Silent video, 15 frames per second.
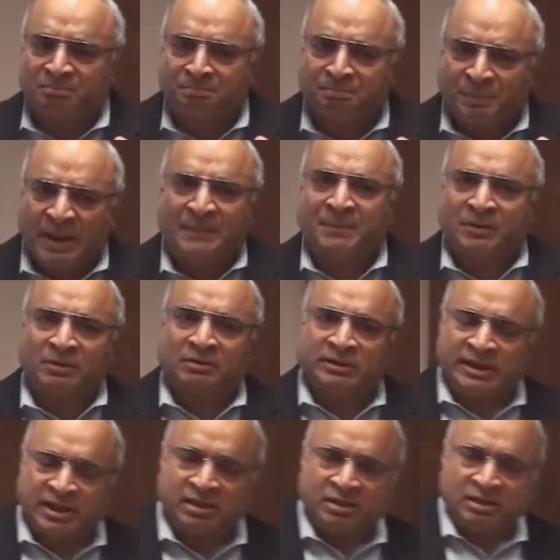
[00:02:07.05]
people,
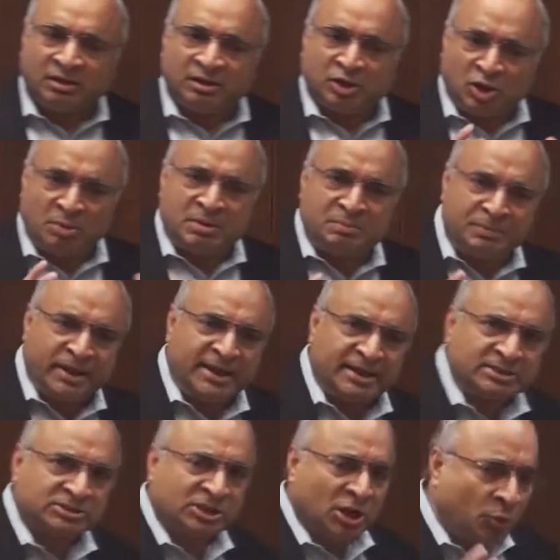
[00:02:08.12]
human
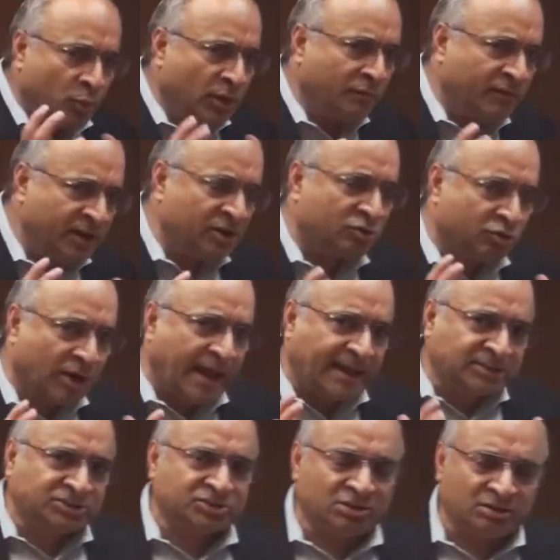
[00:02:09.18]
beings, we are very
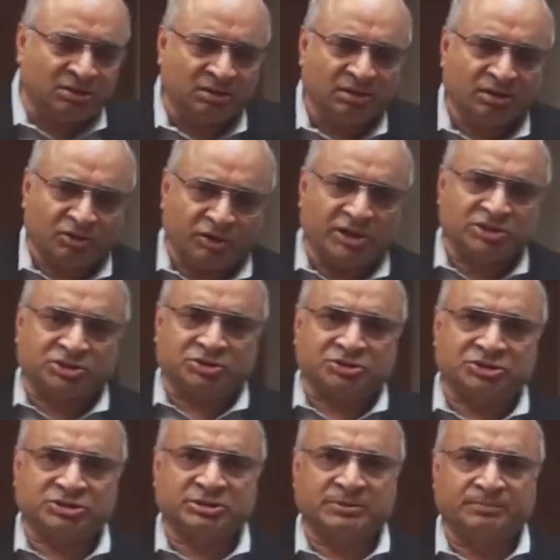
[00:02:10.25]
rational
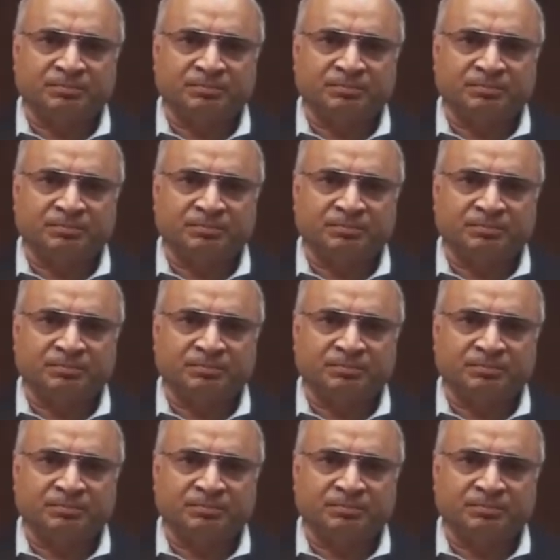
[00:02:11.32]
creatures.